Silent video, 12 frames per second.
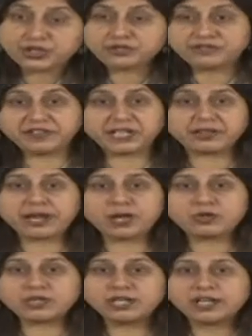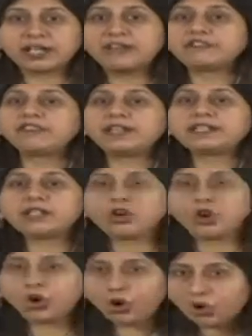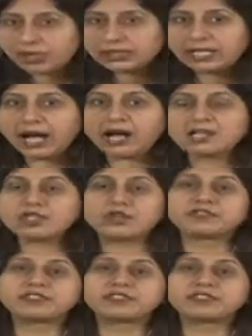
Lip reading: to figure out whether all cars of